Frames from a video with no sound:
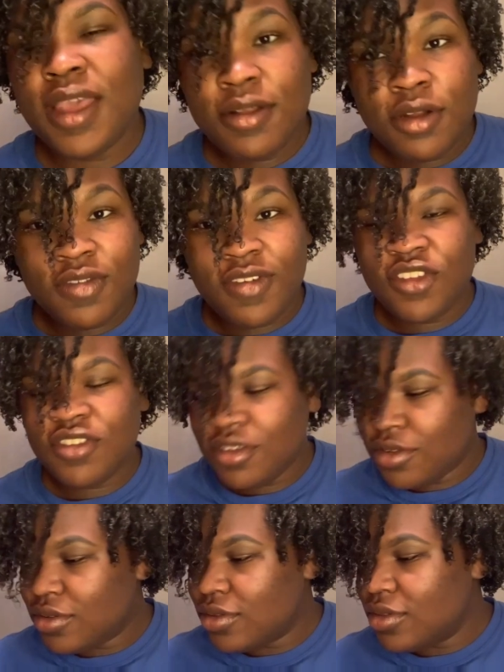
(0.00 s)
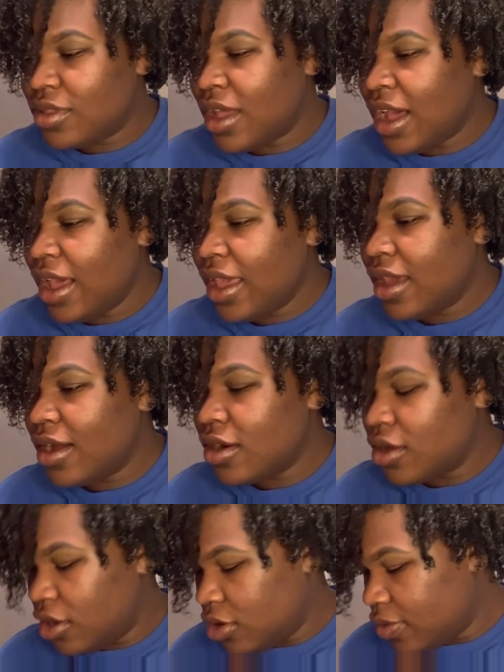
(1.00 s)
I don't know if I should use hot
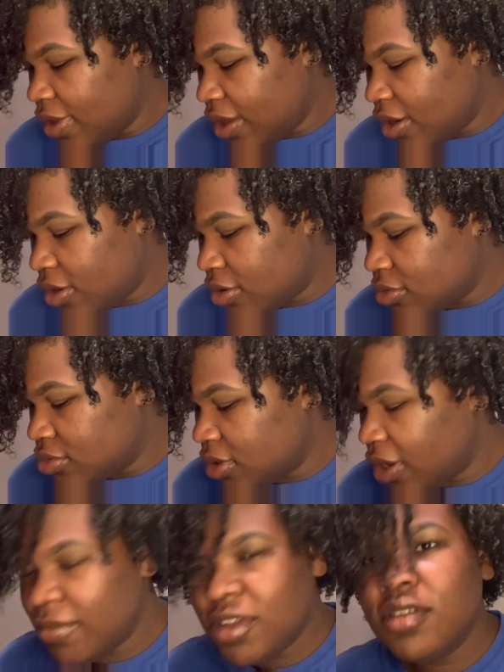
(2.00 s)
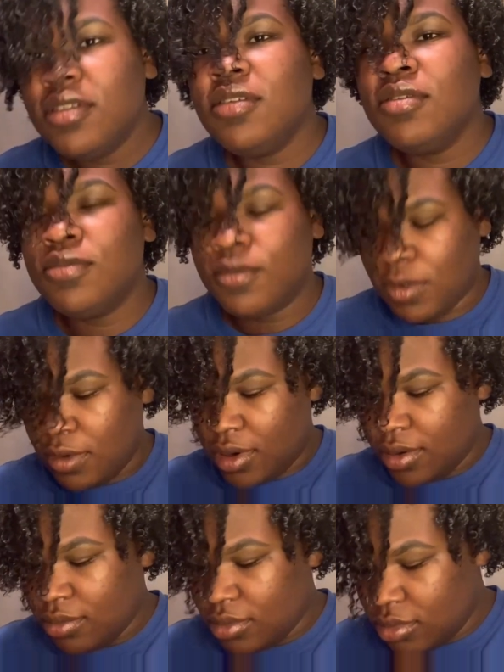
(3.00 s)
air, cold air. I'm gonna just use
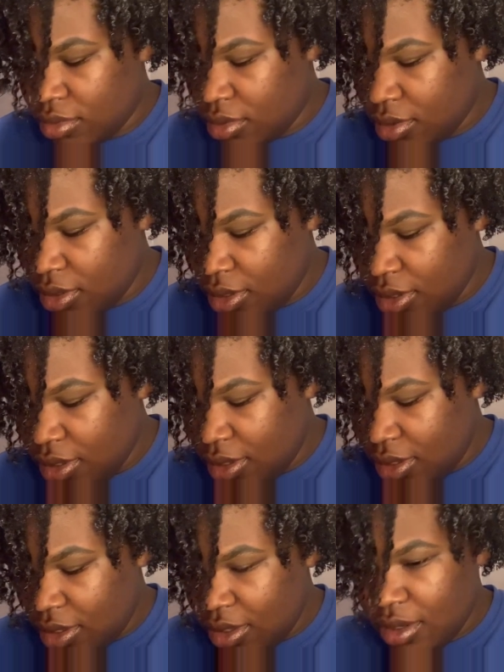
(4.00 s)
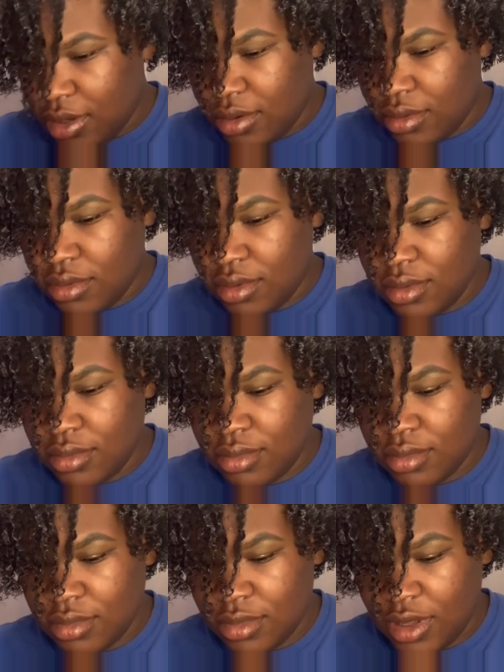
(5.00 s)
warm, and
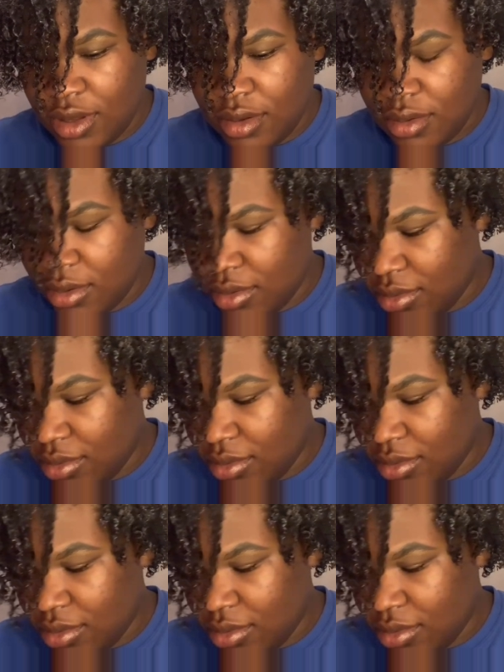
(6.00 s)
I don't